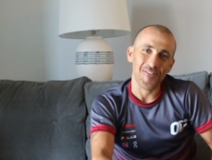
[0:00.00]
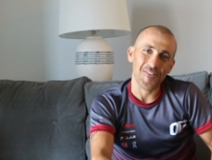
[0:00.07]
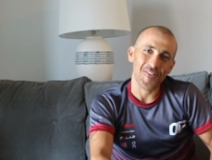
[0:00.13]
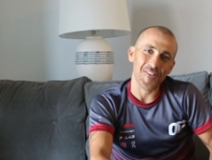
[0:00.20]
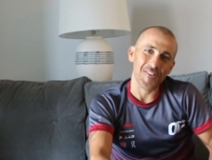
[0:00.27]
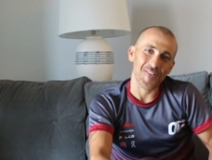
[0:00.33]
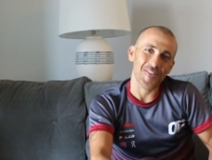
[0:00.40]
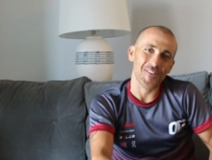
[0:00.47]

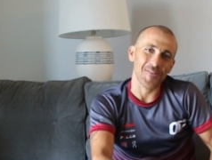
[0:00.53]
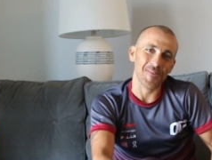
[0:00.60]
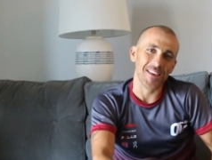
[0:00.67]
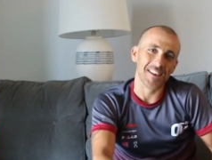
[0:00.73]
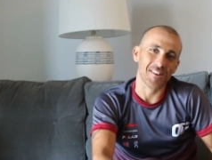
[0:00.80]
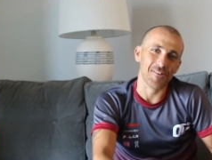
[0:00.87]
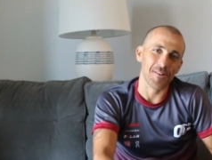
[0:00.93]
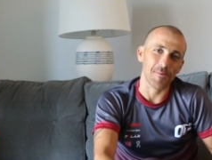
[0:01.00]
For
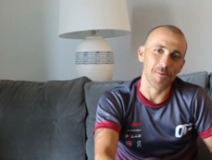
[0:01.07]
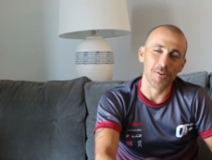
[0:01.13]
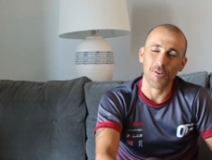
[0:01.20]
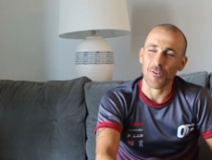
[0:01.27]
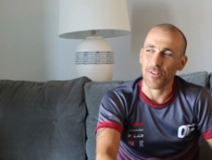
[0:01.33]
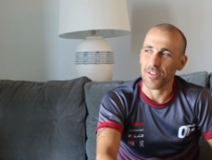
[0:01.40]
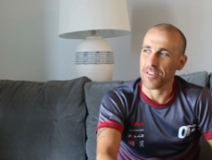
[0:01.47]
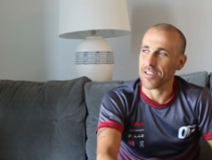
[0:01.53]
me, extreme
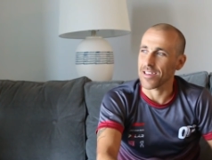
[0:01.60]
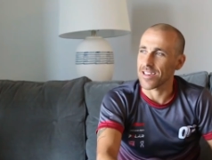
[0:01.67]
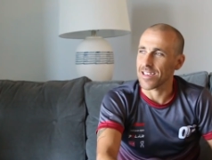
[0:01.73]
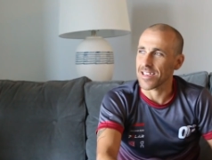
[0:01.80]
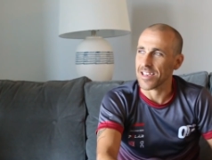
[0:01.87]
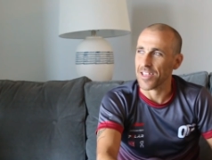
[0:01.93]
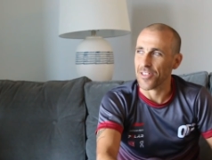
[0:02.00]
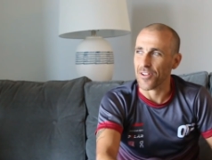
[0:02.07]
cold
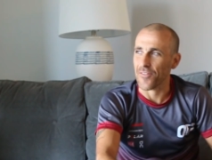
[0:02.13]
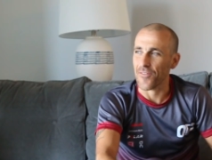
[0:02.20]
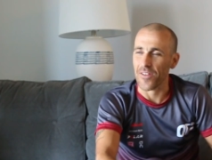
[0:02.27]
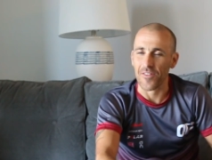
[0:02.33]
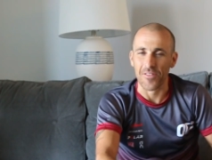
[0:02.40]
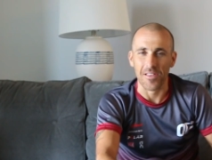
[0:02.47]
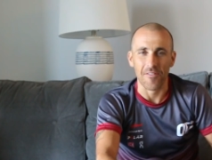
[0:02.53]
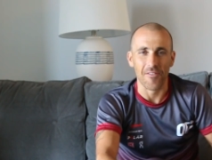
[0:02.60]
is under
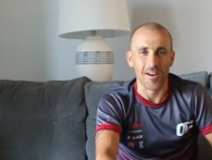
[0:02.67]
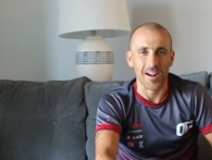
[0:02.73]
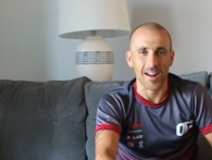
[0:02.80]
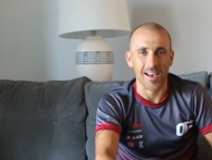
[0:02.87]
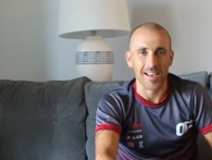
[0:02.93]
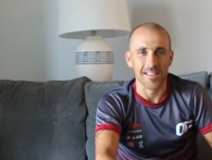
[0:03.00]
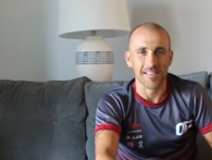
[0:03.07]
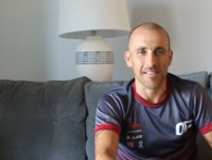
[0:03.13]
50
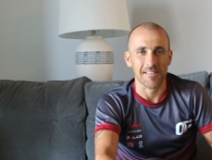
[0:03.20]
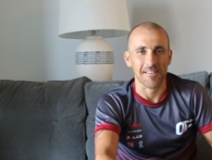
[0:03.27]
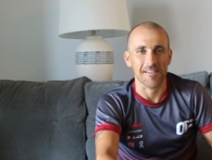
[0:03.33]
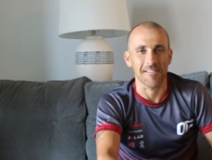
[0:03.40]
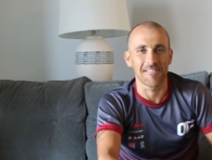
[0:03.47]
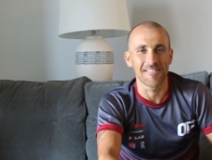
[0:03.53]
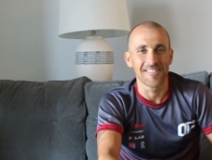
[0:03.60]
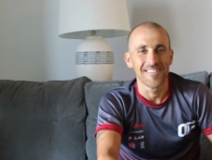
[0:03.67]
Fahrenheit.
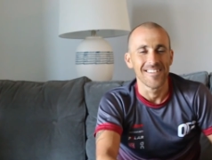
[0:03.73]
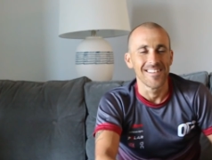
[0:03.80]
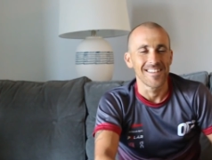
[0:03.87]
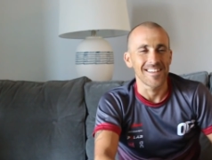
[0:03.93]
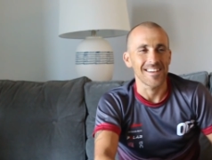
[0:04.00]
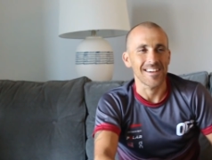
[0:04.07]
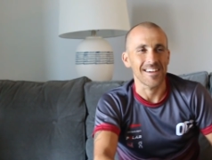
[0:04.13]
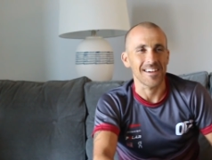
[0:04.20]
So
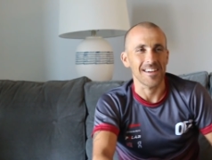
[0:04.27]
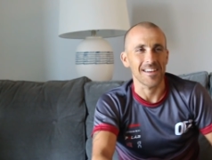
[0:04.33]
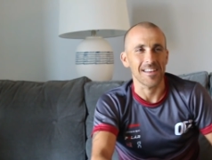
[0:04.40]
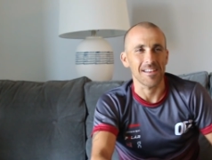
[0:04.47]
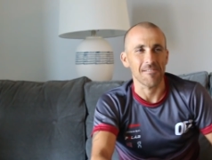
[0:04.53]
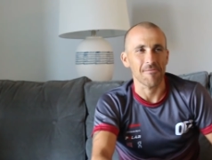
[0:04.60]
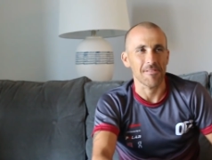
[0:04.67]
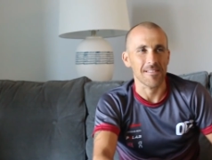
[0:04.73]

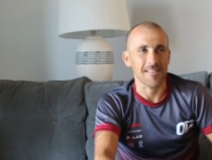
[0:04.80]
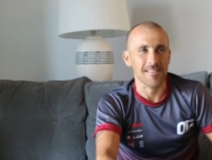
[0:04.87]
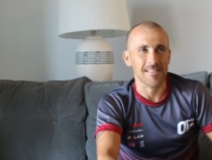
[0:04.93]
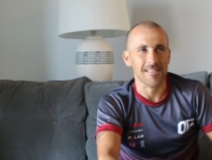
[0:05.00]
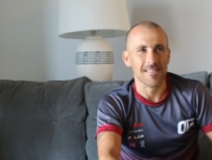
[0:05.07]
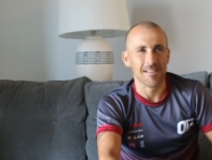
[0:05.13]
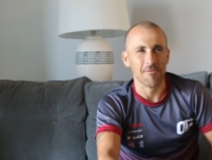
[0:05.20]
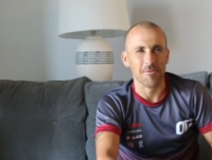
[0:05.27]

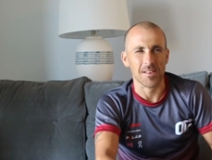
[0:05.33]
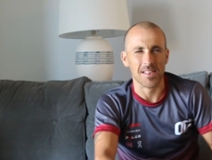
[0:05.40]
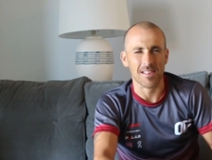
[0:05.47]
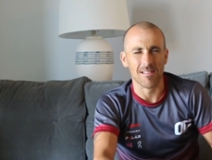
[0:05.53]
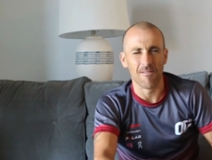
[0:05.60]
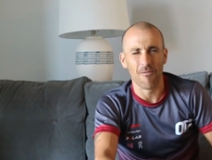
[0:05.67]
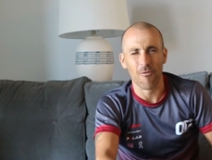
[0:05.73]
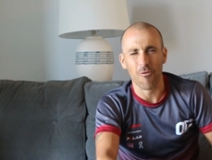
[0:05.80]
it was
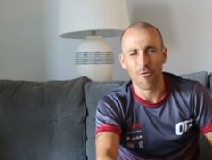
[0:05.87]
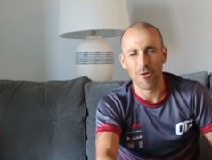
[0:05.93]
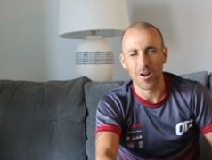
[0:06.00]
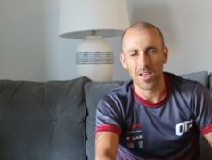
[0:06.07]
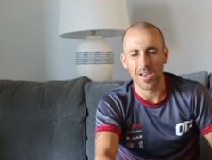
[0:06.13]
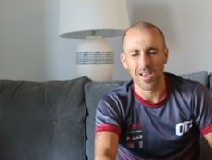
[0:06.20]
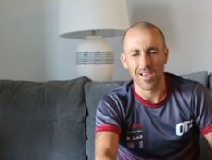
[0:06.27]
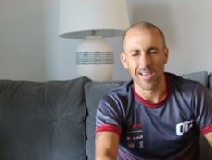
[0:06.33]

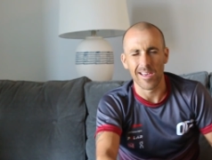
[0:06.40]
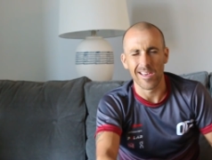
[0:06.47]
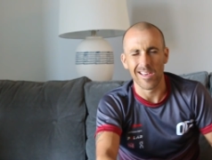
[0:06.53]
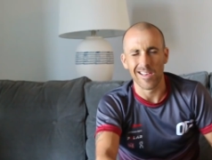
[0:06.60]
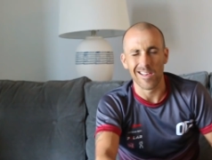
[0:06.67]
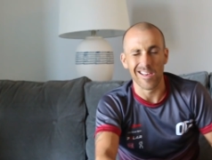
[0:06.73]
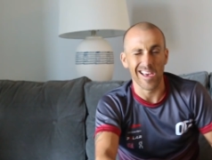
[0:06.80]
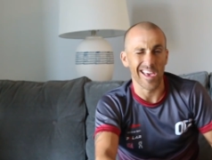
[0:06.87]

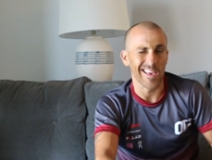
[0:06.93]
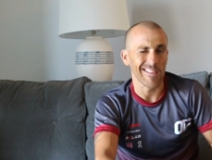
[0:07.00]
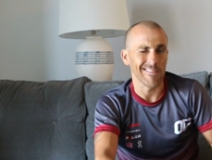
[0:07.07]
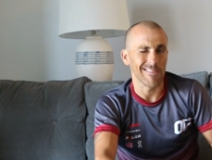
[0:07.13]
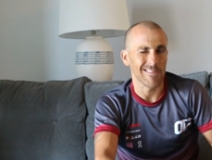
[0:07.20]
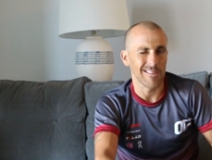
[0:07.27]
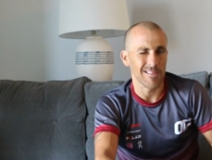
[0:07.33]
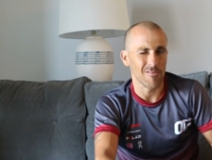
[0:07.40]

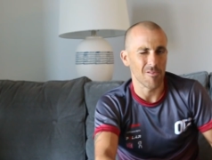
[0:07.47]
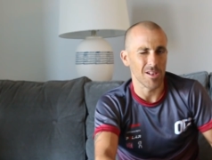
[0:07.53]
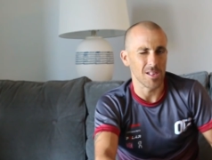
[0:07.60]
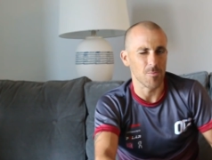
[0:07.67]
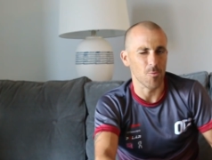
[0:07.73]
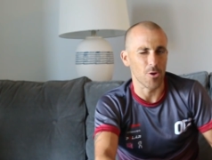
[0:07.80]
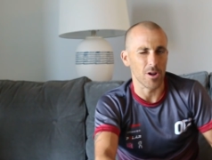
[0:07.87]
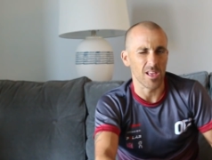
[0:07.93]
48 in the
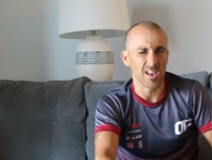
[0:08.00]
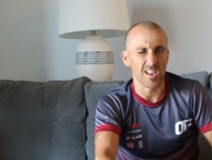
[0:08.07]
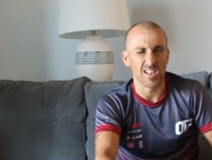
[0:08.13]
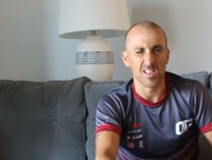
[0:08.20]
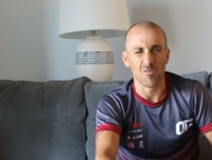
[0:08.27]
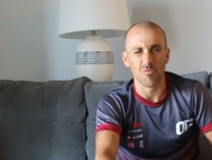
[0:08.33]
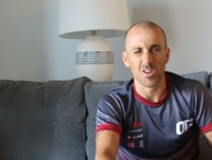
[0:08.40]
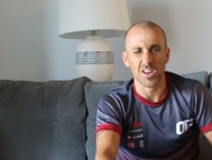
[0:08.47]
race
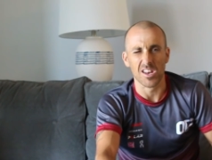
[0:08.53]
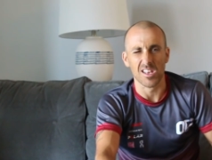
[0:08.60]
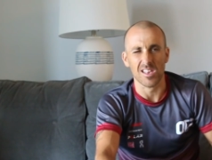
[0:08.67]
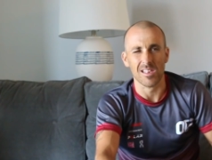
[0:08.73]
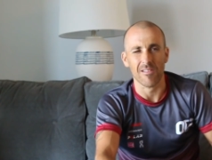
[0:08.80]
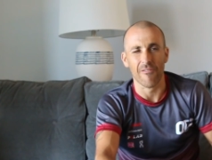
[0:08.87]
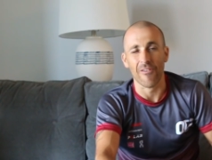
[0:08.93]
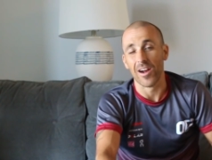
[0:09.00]
morning, which
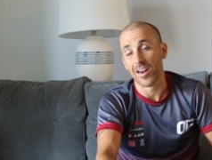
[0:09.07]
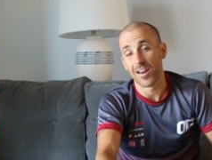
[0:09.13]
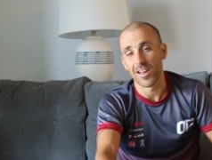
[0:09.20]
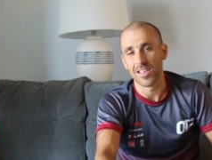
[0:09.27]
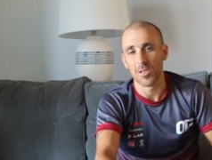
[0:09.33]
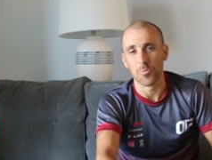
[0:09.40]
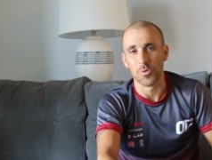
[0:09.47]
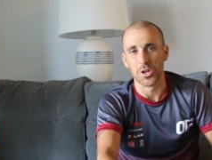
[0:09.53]
is
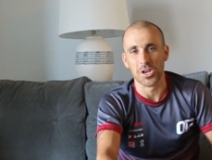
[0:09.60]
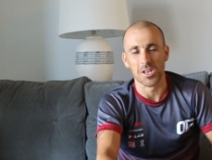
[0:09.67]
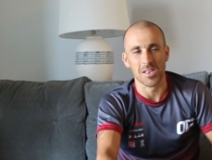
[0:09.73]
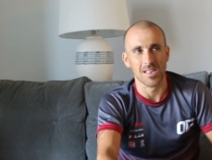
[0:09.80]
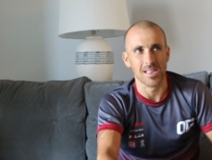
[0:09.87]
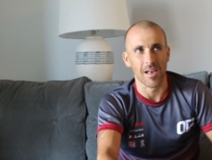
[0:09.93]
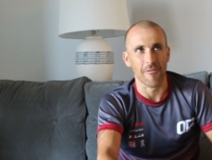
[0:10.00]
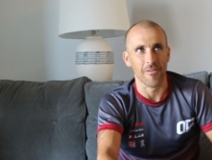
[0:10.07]
Fahrenheit, which
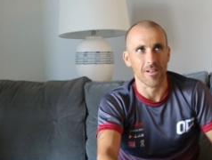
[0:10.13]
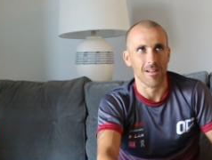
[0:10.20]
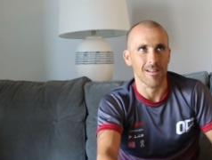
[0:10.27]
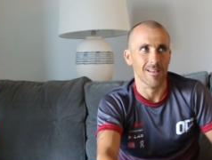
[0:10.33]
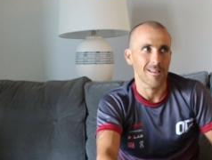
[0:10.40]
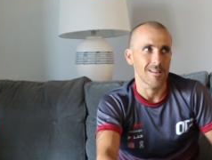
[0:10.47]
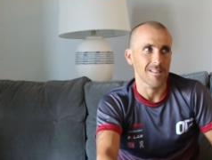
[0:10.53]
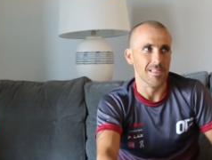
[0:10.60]
is
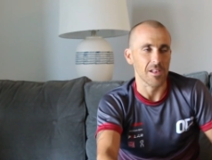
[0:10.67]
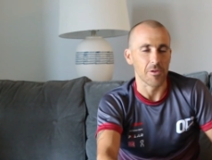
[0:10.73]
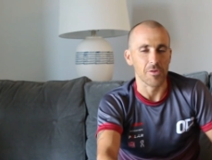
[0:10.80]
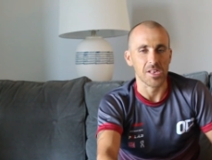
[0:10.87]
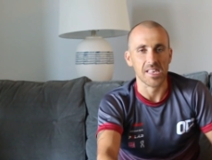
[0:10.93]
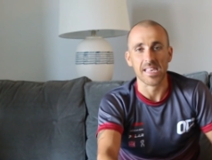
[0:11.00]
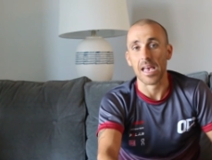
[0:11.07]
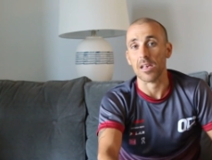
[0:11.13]
7
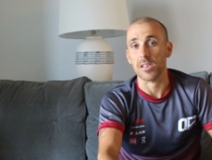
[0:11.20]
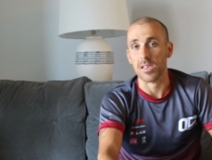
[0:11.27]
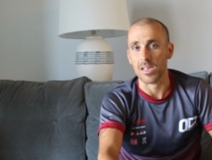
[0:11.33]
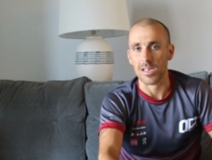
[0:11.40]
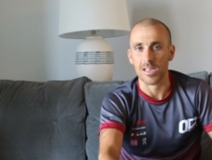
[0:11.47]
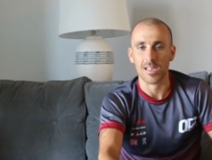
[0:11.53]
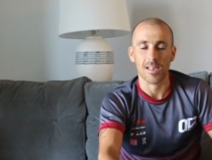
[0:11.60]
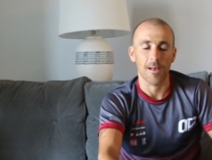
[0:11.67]
degrees
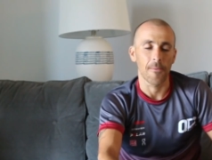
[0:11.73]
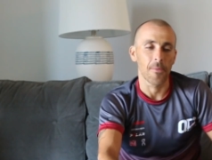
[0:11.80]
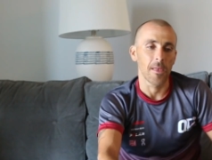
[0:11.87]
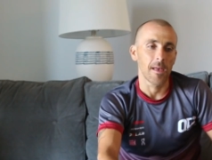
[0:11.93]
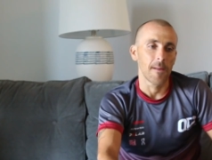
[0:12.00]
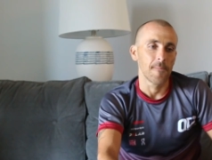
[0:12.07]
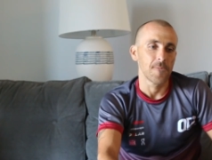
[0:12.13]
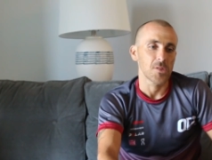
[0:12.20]
Celsius.
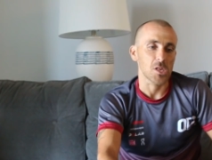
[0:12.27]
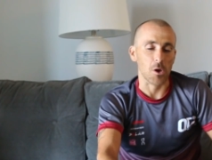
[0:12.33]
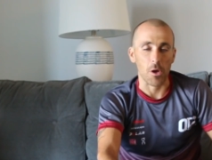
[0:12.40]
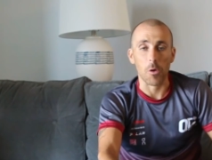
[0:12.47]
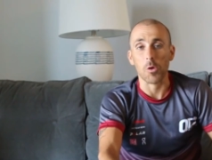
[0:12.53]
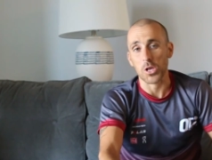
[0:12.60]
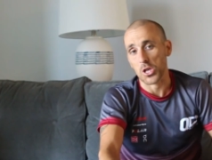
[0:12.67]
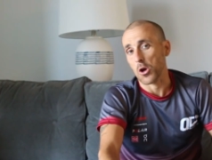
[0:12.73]
So
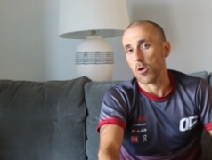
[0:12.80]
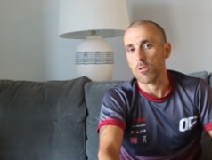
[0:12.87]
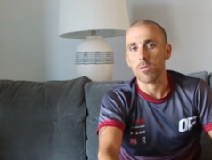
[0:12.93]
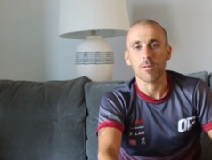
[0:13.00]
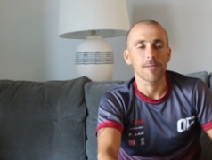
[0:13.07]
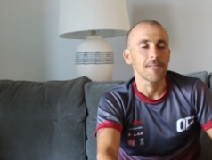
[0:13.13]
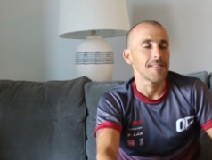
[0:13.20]
it was cold.